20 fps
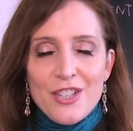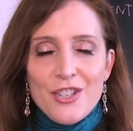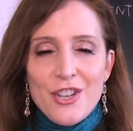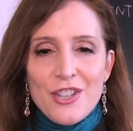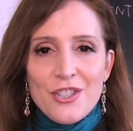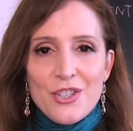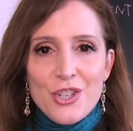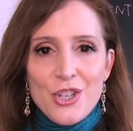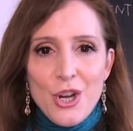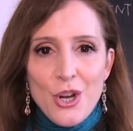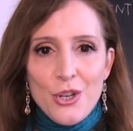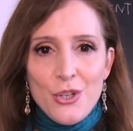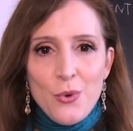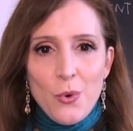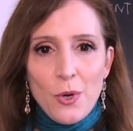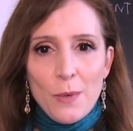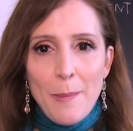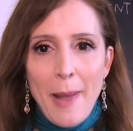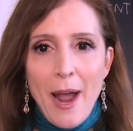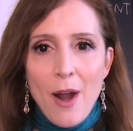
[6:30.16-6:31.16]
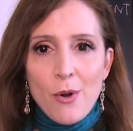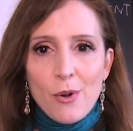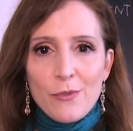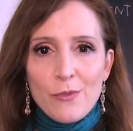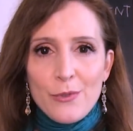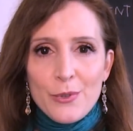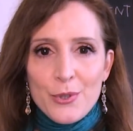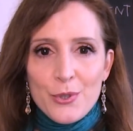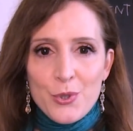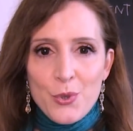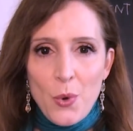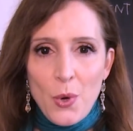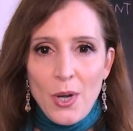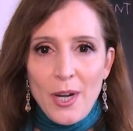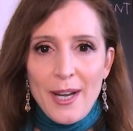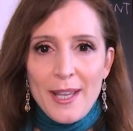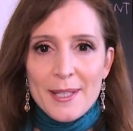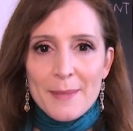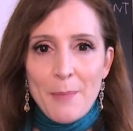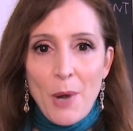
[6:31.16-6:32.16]
and share your powerful story
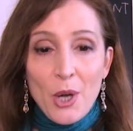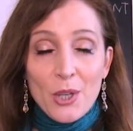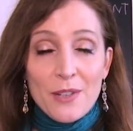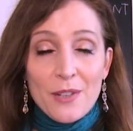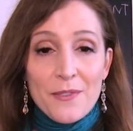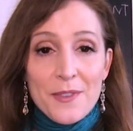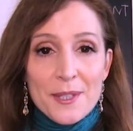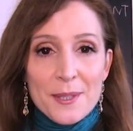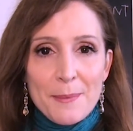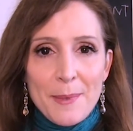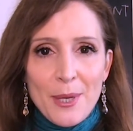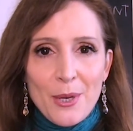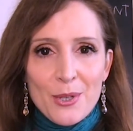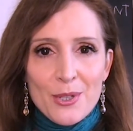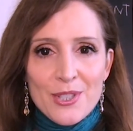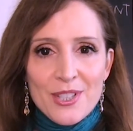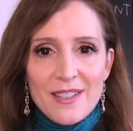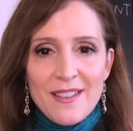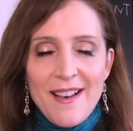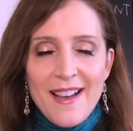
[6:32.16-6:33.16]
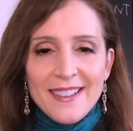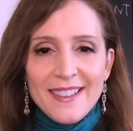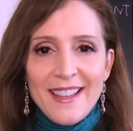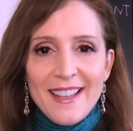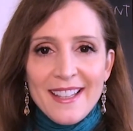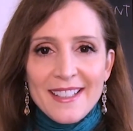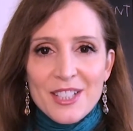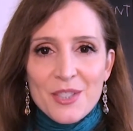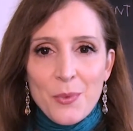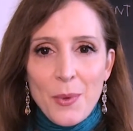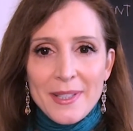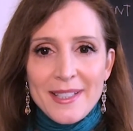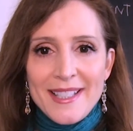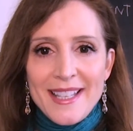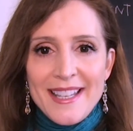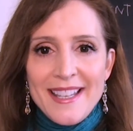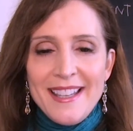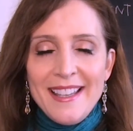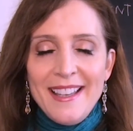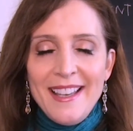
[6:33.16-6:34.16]
as part of the Speaker Salon like
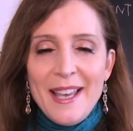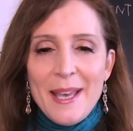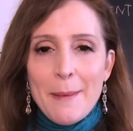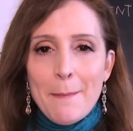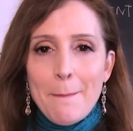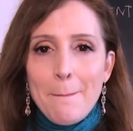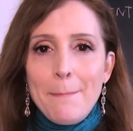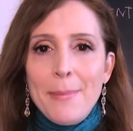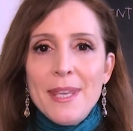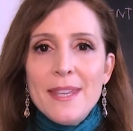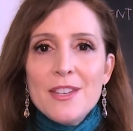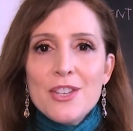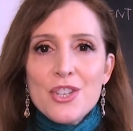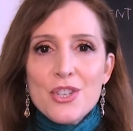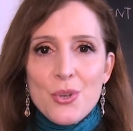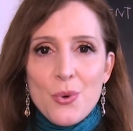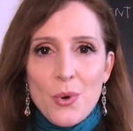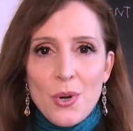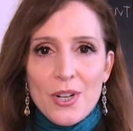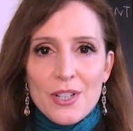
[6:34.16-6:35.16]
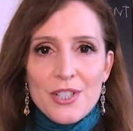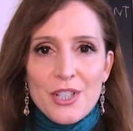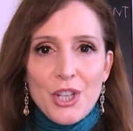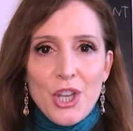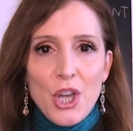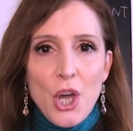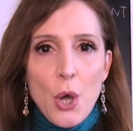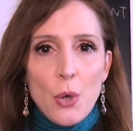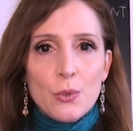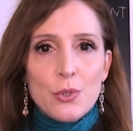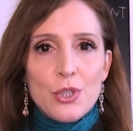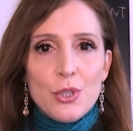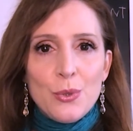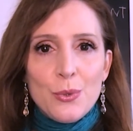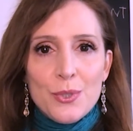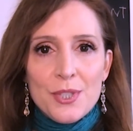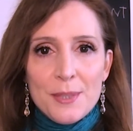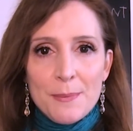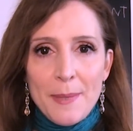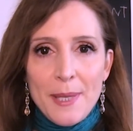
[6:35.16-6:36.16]
Swati, be sure to go to
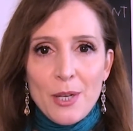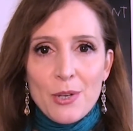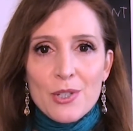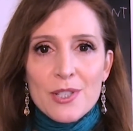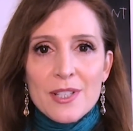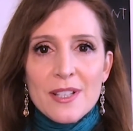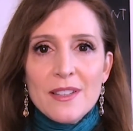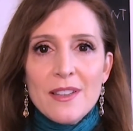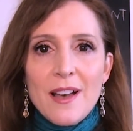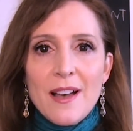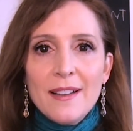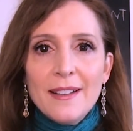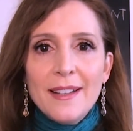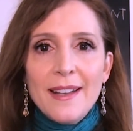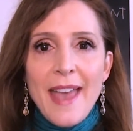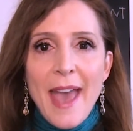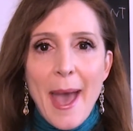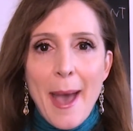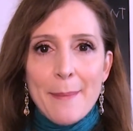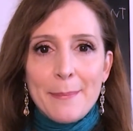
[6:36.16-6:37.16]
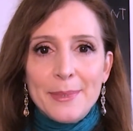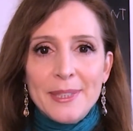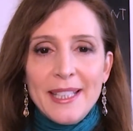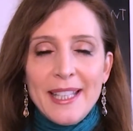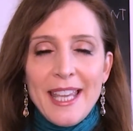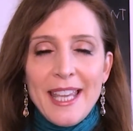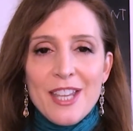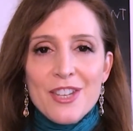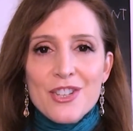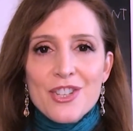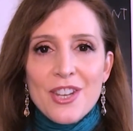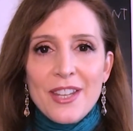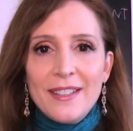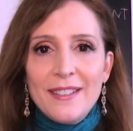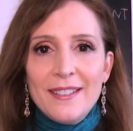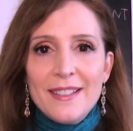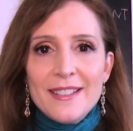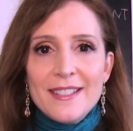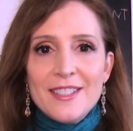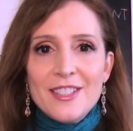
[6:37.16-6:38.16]
speaker salon application
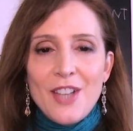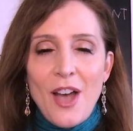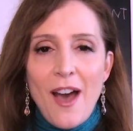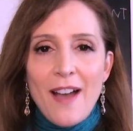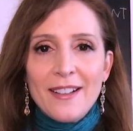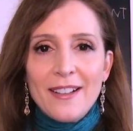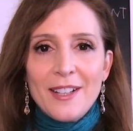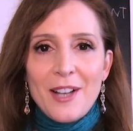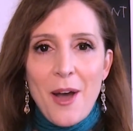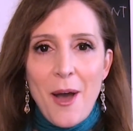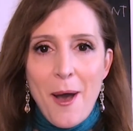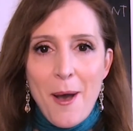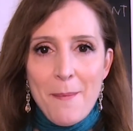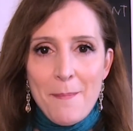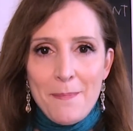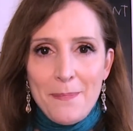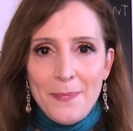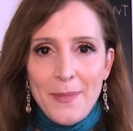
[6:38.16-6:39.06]
dot com.